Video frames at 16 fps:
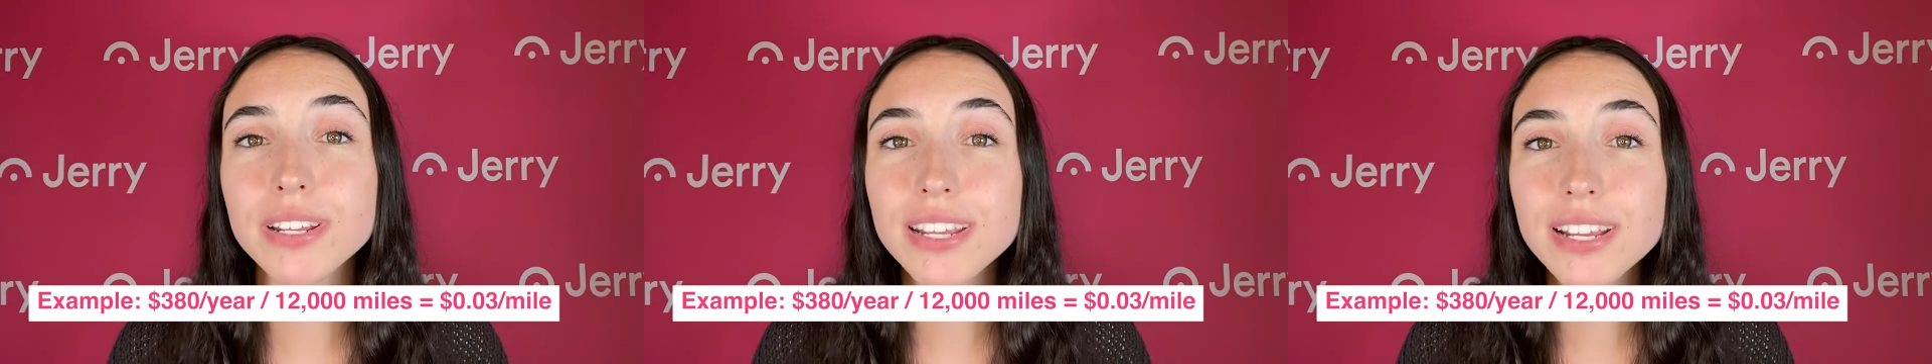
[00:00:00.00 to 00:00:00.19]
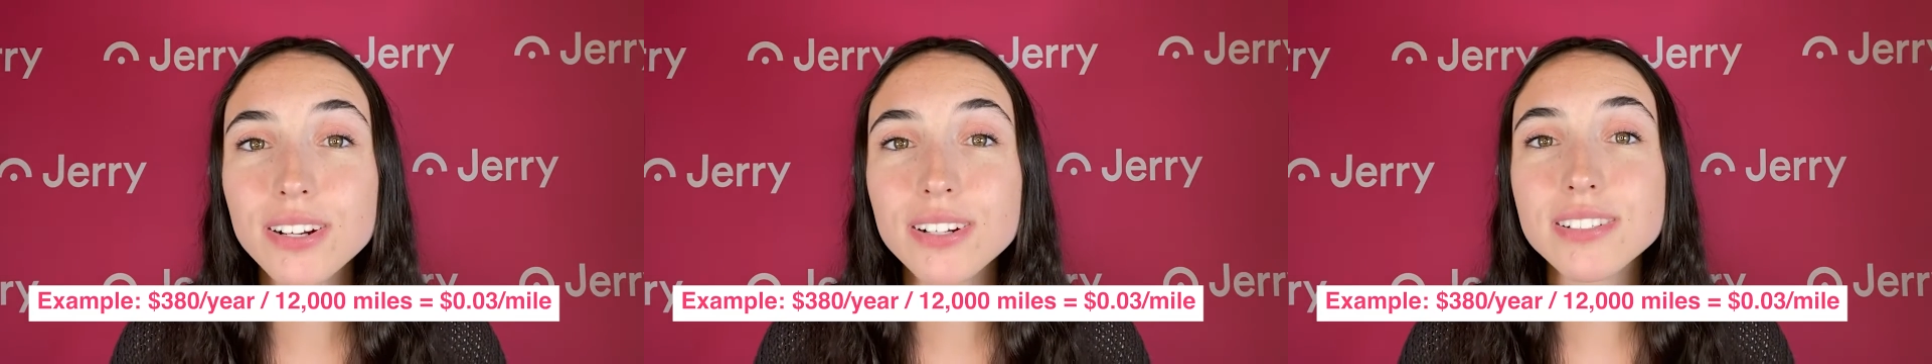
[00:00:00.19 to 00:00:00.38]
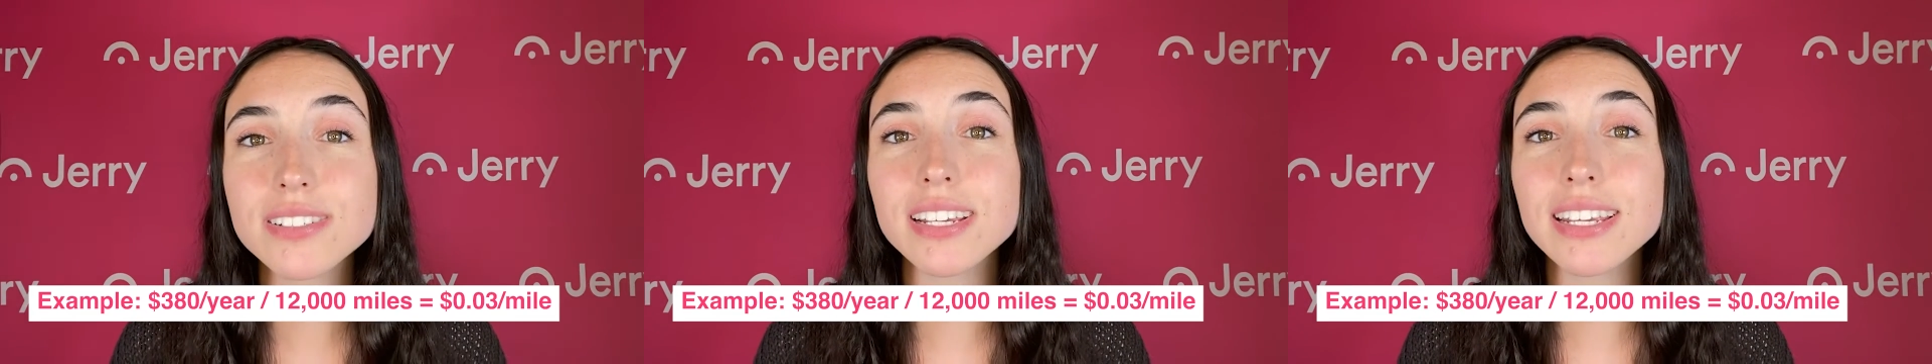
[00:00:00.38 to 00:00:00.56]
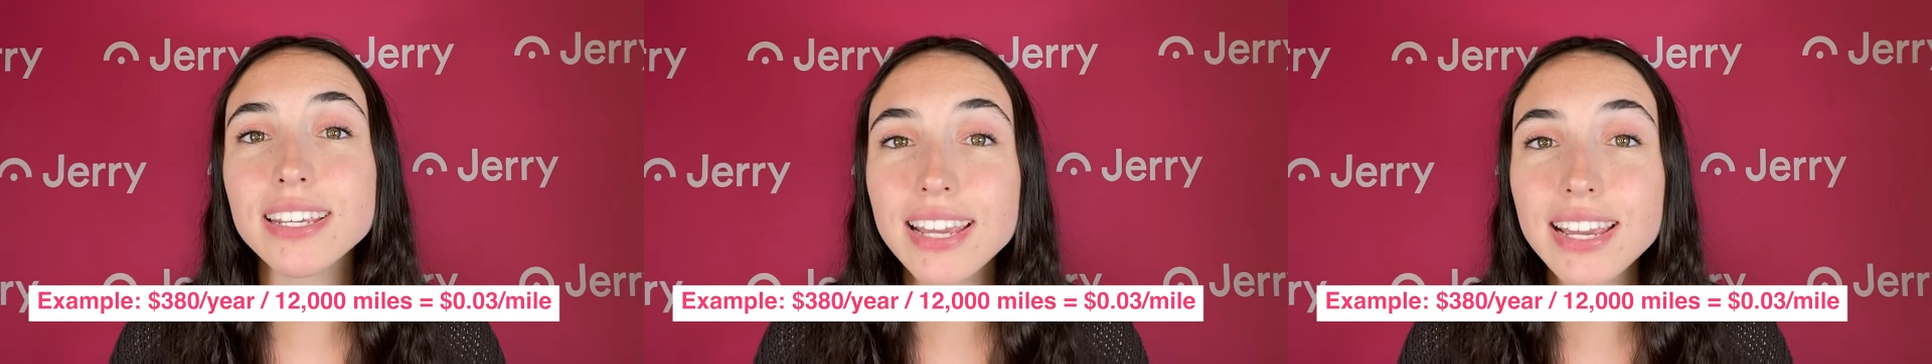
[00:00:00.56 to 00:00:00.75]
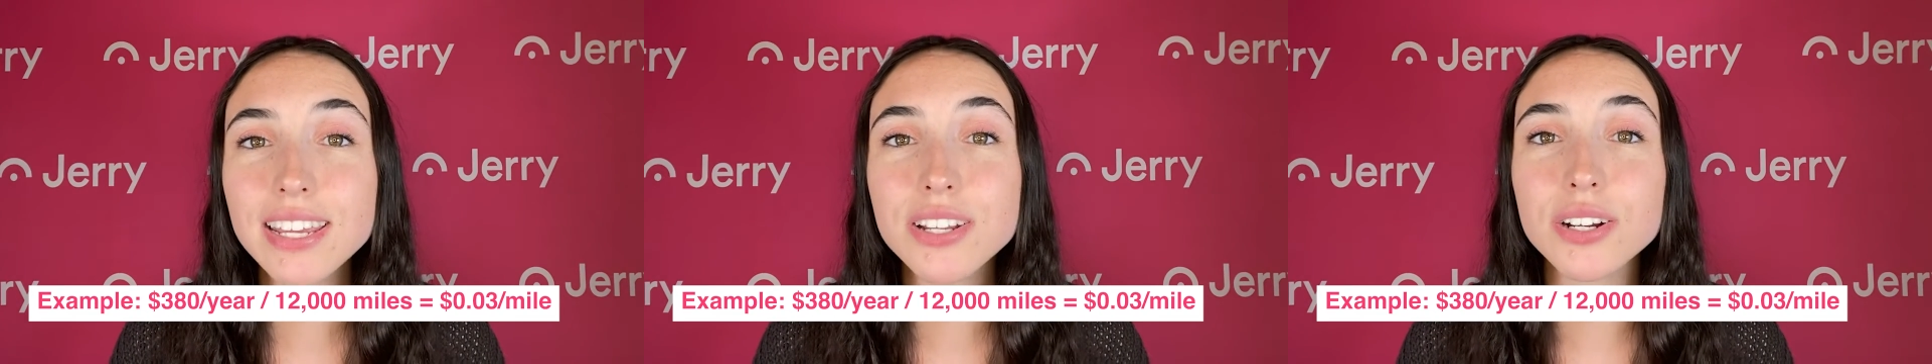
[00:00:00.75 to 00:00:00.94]
year to
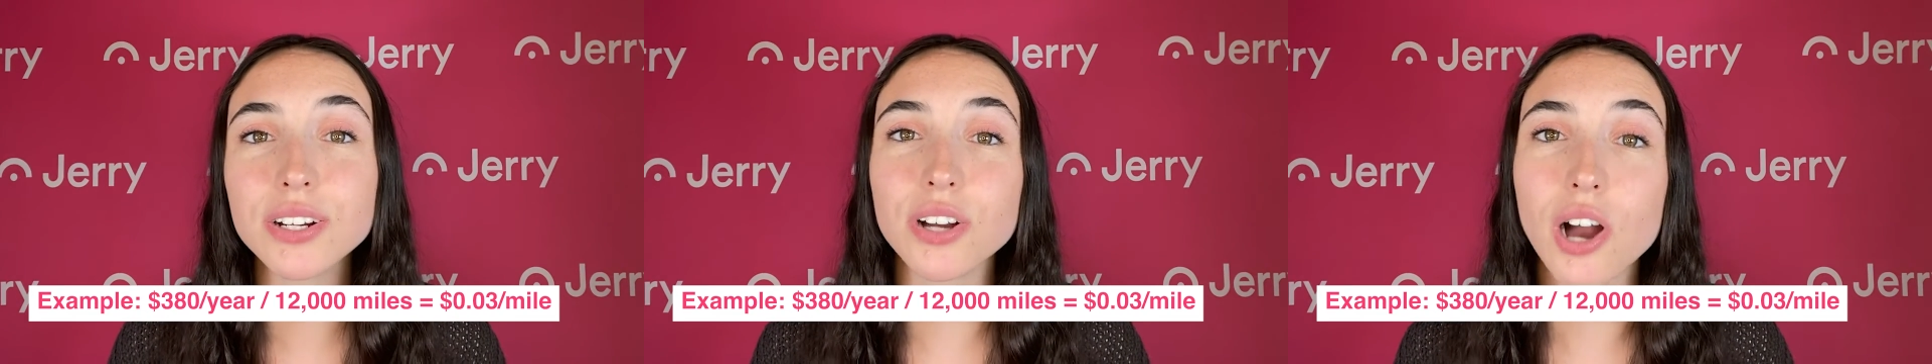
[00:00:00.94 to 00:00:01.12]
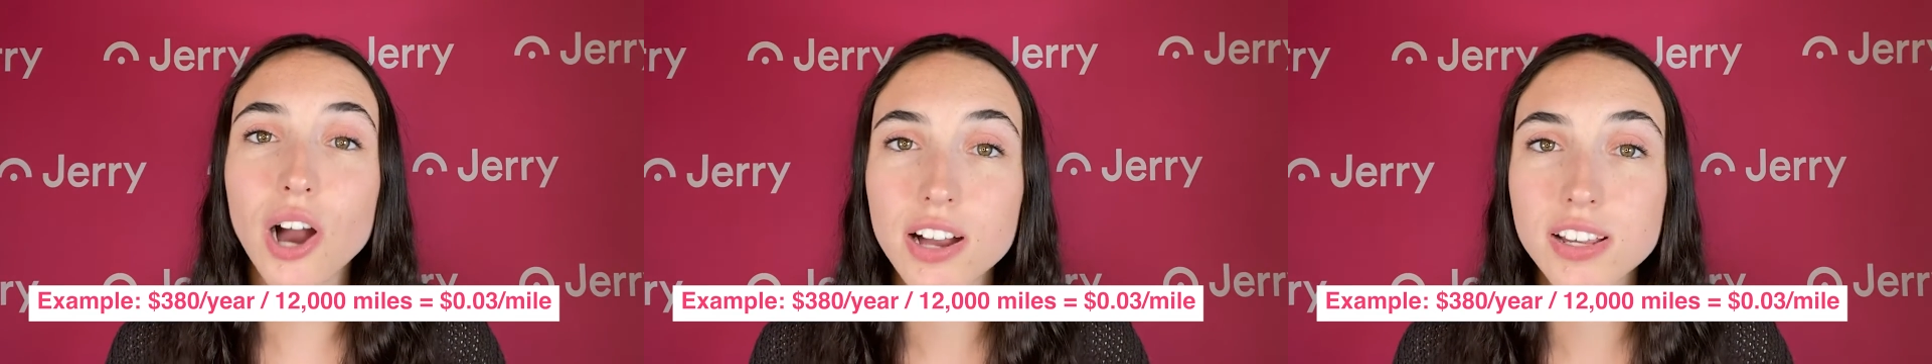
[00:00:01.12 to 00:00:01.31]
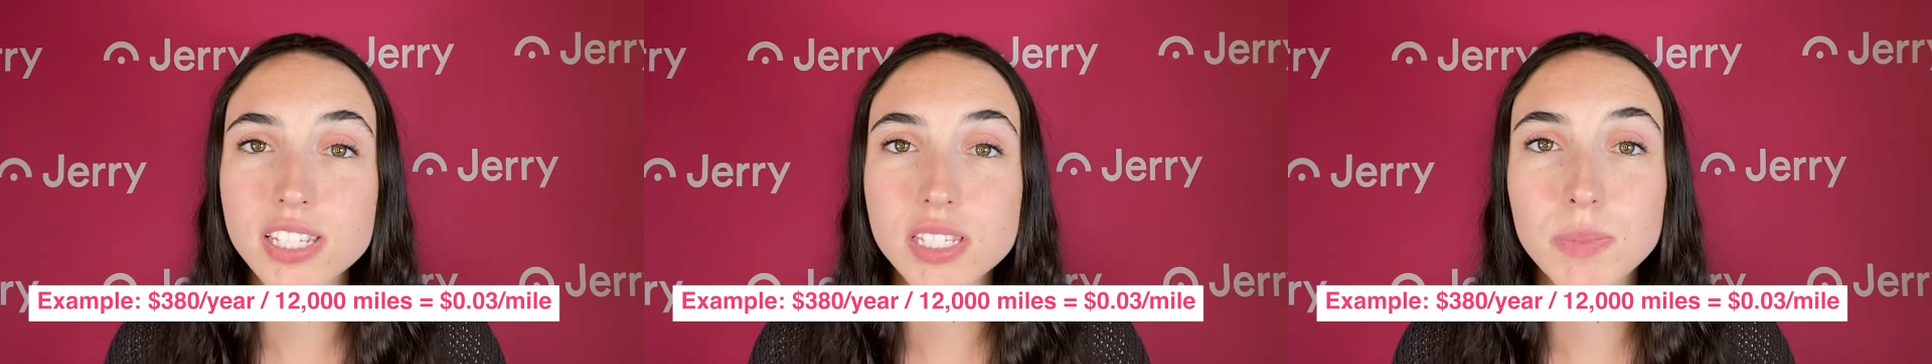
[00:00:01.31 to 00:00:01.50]
get your cost